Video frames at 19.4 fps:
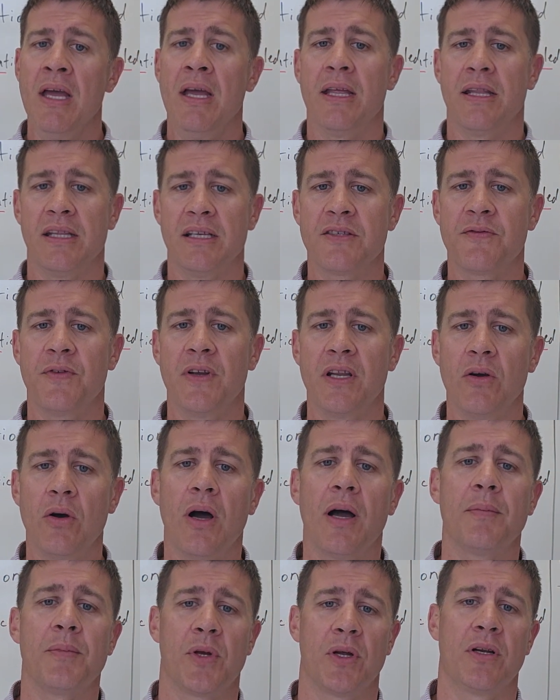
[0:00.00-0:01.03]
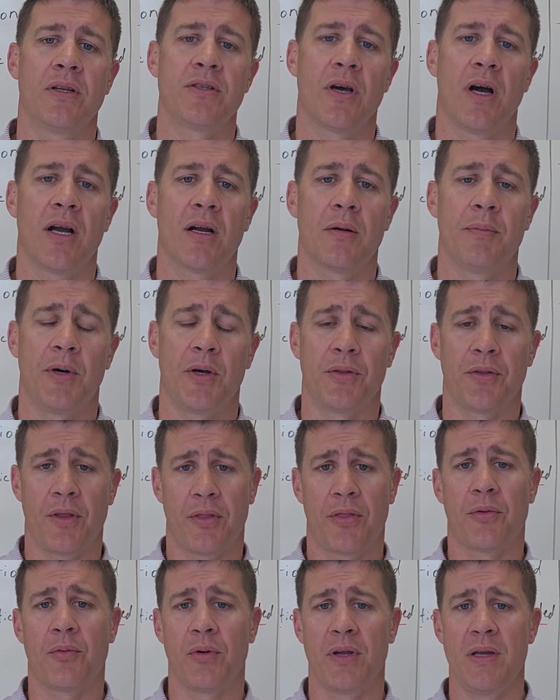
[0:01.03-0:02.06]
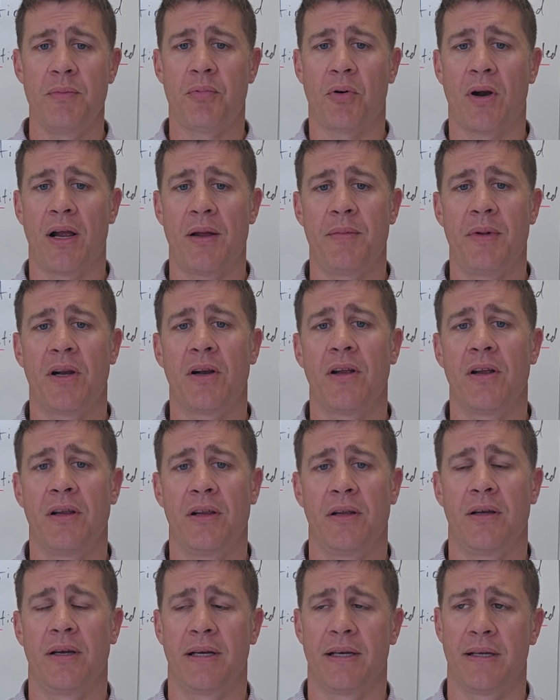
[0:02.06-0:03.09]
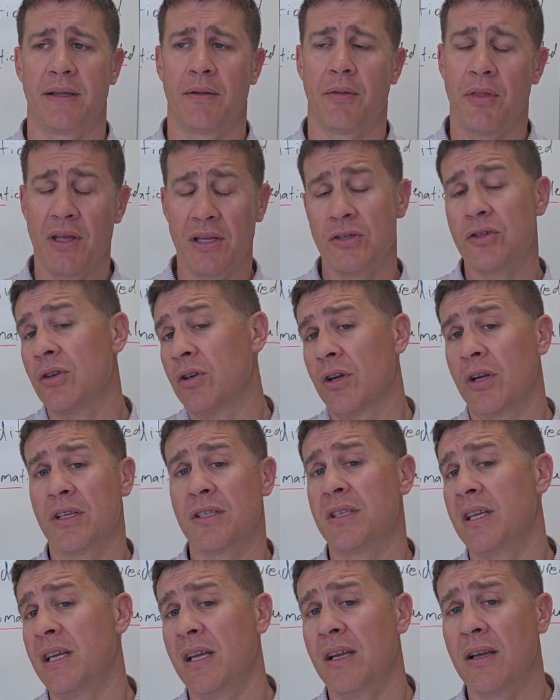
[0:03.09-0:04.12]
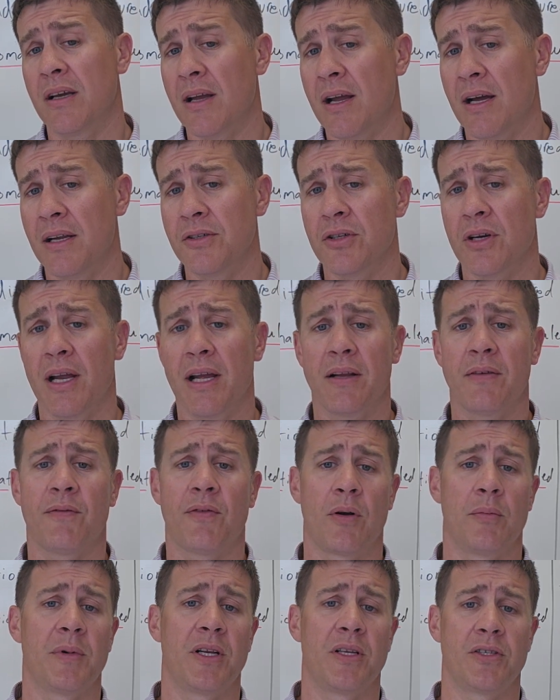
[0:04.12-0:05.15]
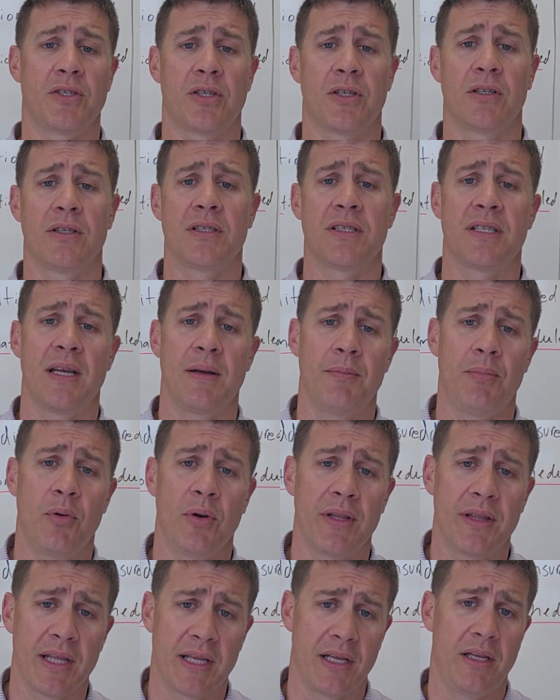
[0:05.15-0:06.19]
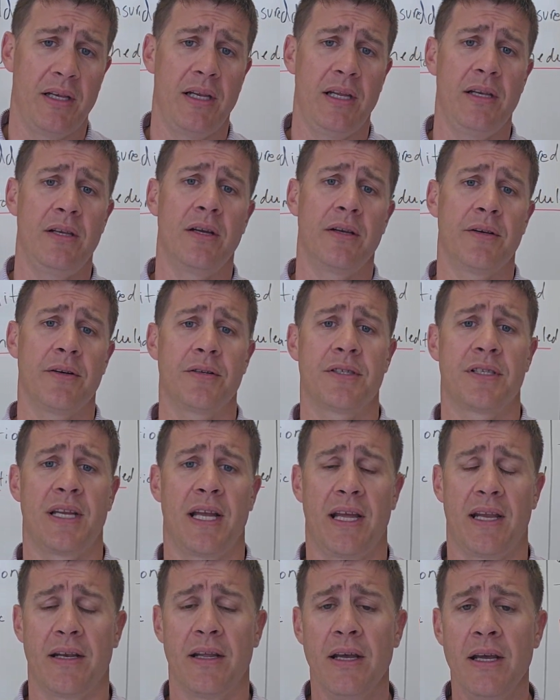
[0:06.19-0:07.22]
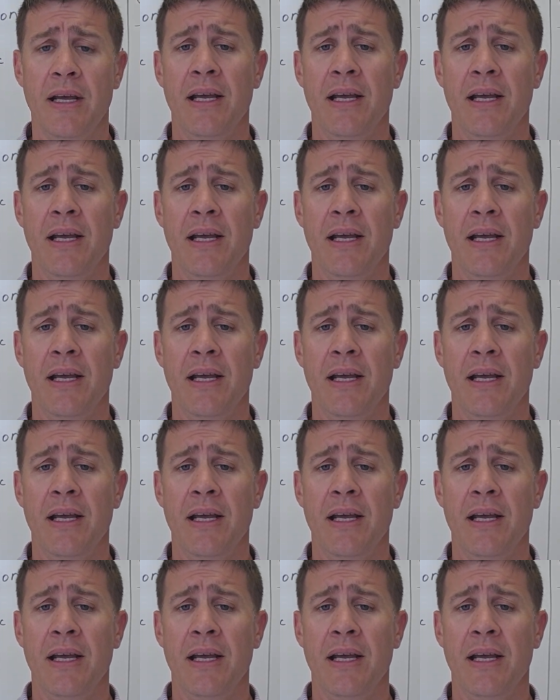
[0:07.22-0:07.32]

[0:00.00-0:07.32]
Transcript: In this video, I'm going to talk about the three primary things you're going to see in a contract from an insurance standpoint that you need to understand.